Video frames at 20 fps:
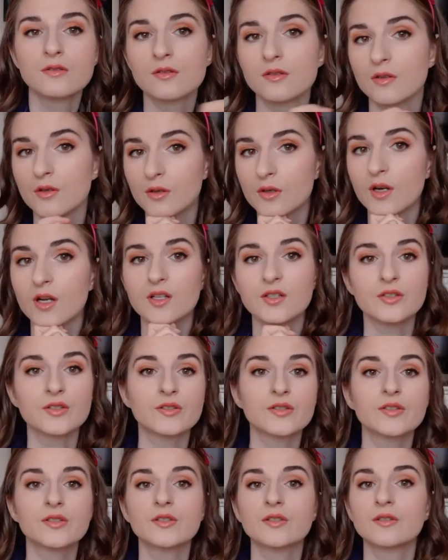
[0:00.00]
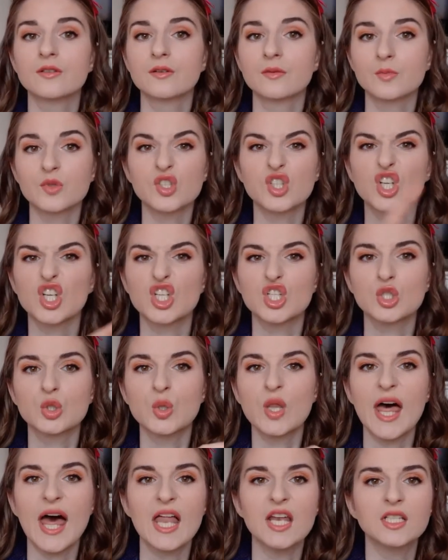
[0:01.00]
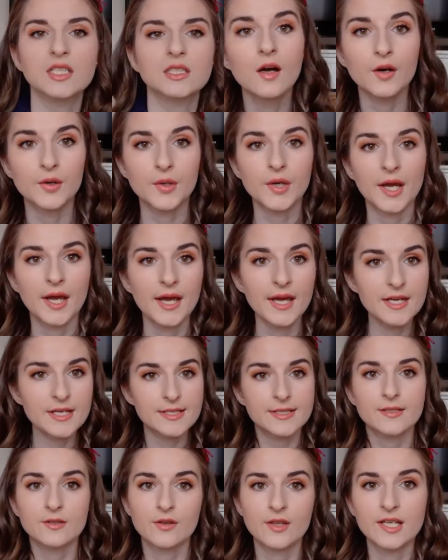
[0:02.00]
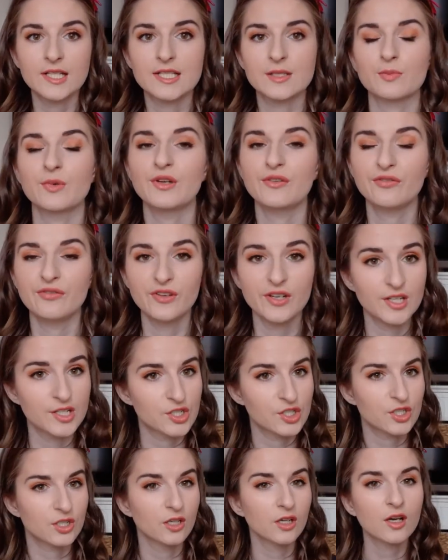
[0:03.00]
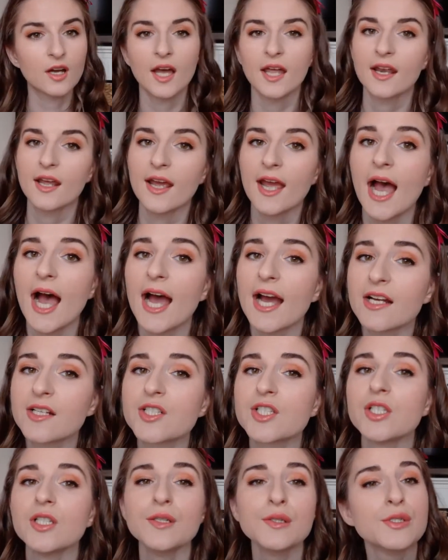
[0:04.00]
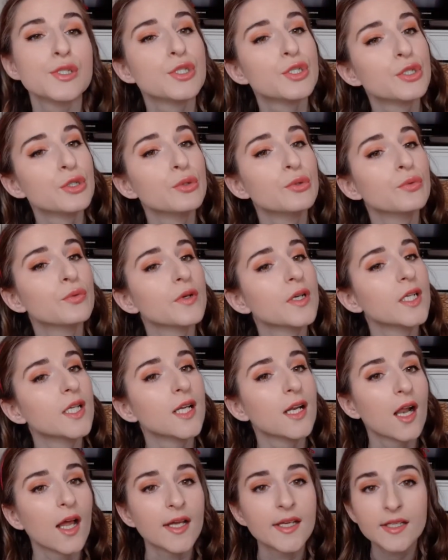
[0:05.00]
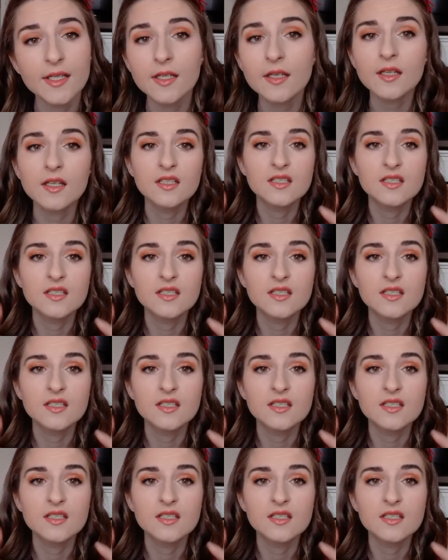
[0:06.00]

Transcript: So I'll just going to do that. Okay, so that's my finished look and I actually do really like it.